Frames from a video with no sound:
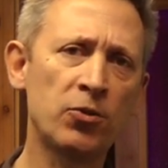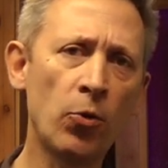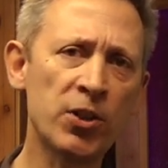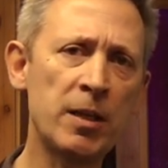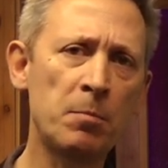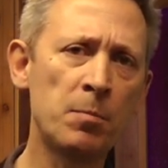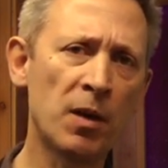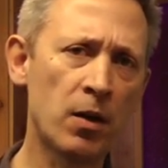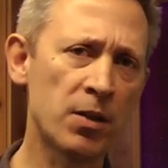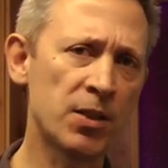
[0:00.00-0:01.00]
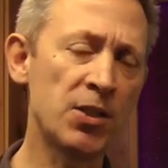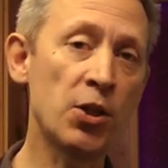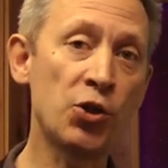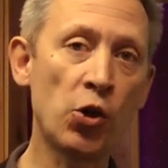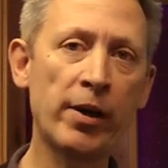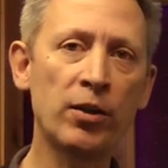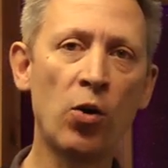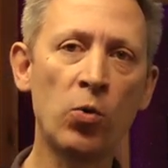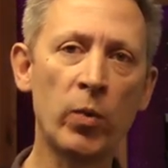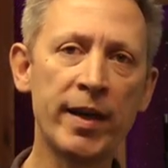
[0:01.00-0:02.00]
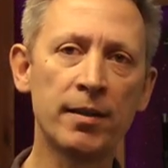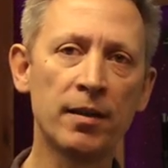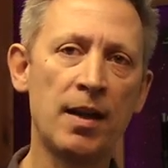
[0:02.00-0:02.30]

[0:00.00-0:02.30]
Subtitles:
toxic plants is the giant hogweed.